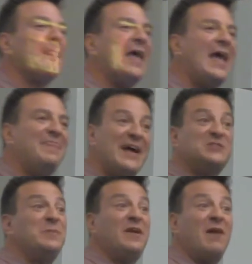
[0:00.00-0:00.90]
And
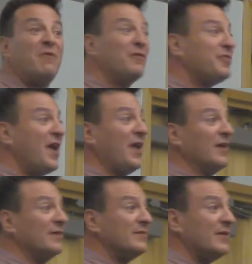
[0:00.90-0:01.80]
that's become our
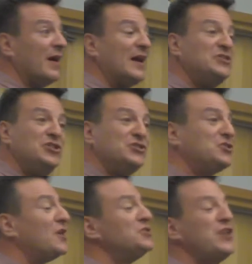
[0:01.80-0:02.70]
thing. I just
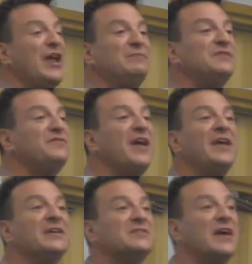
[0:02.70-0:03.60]
saw James in
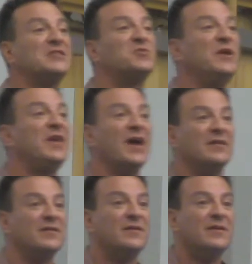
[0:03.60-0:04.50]
Vegas last
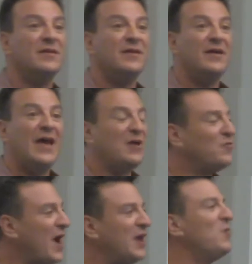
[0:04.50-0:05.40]
weekend. And
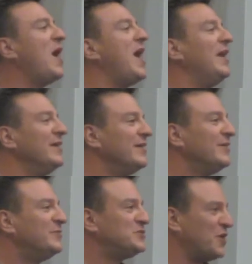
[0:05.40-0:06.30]
right away,
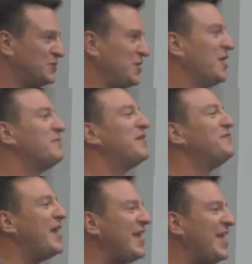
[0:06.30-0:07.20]
we started talking about
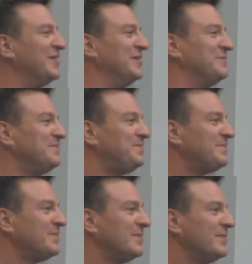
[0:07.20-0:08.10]
Van Halen.
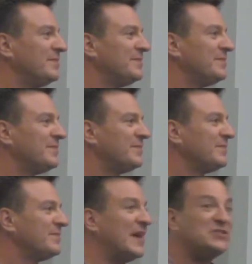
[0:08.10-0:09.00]

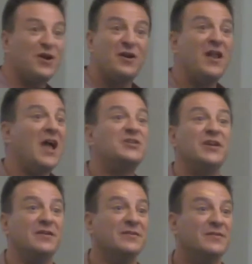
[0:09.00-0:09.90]
That's our
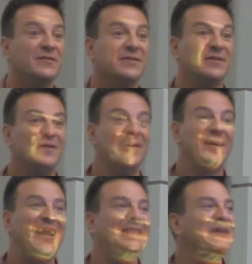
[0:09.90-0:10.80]
connection.
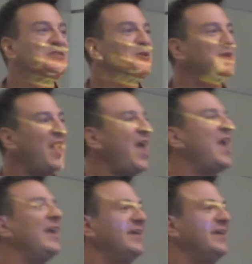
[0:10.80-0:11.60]
And that's okay.